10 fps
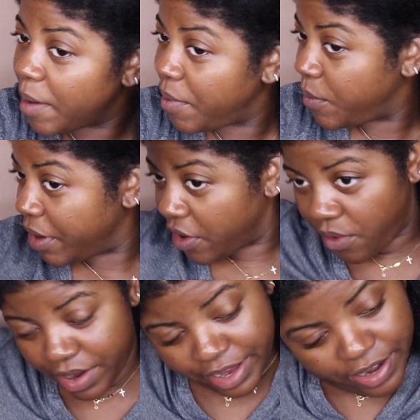but we're
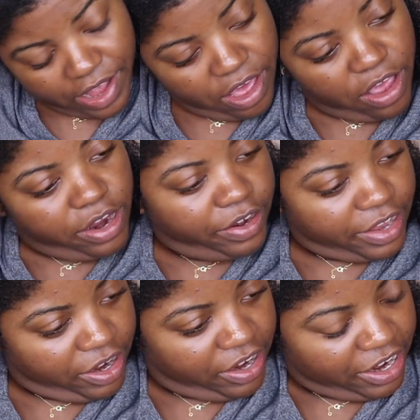going to
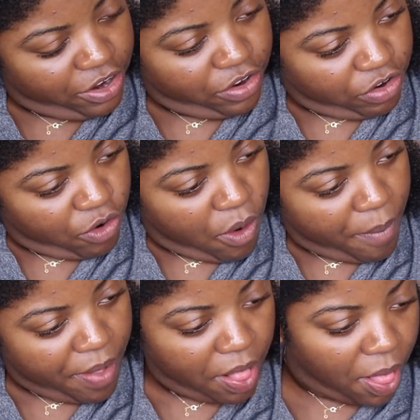continue to
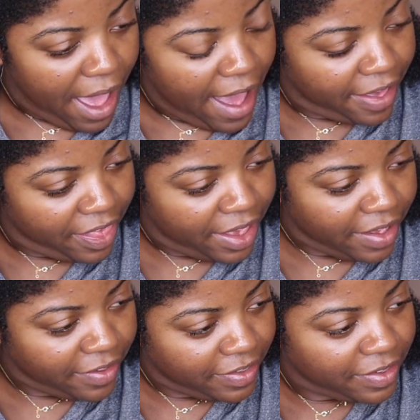apply
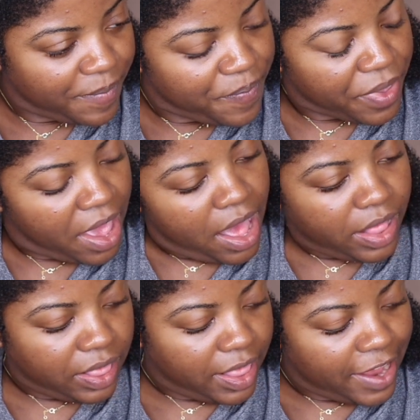this.
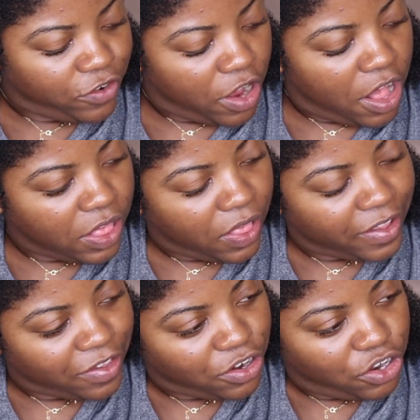Let y'all
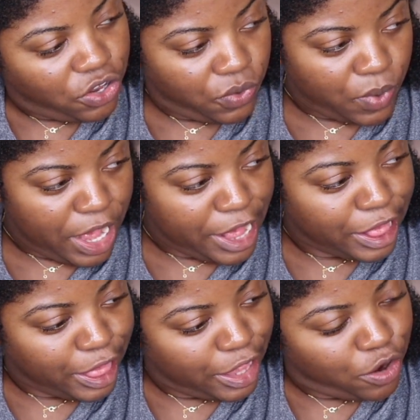listen to a
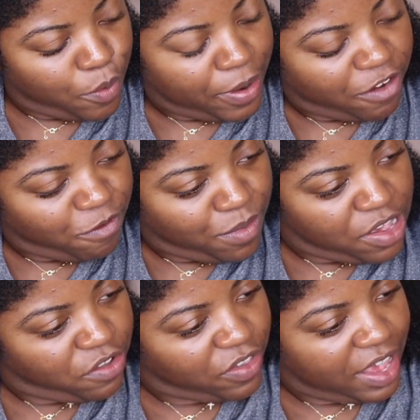little bit of
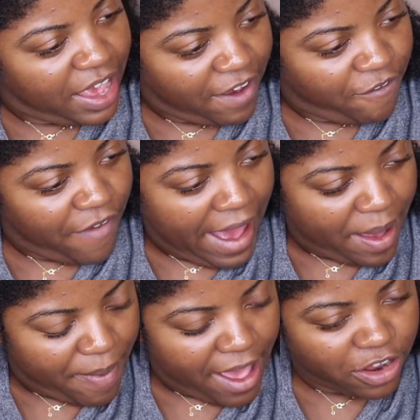music,
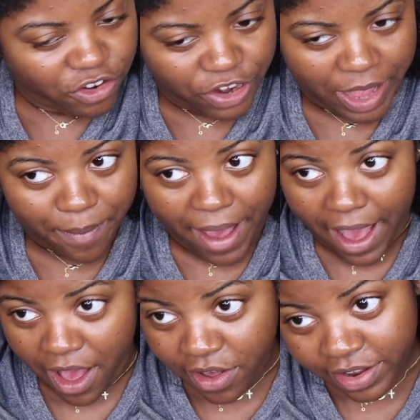vibe out, jam
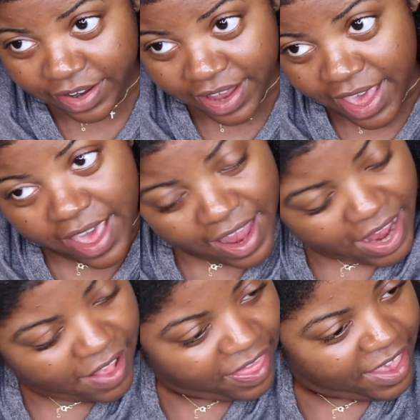out,
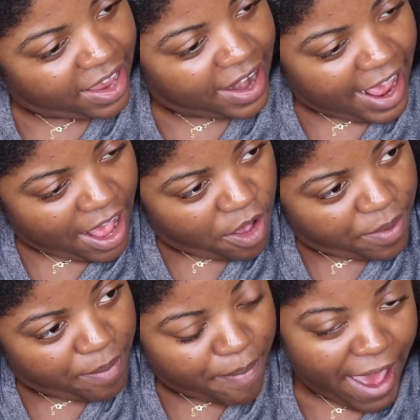and then I'll
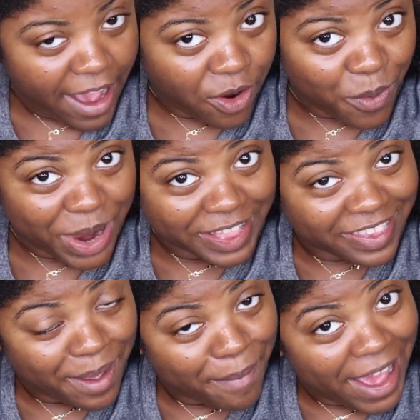be back
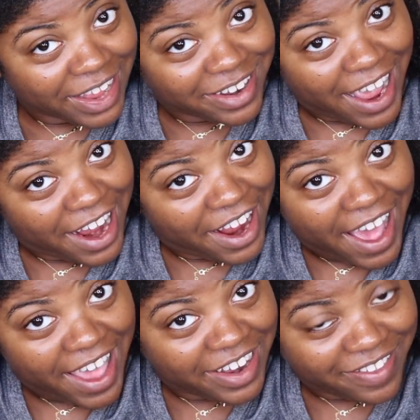once my entire
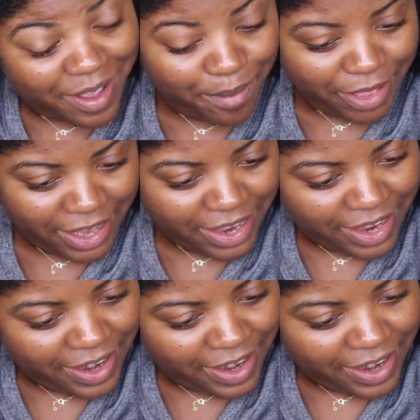head is completed.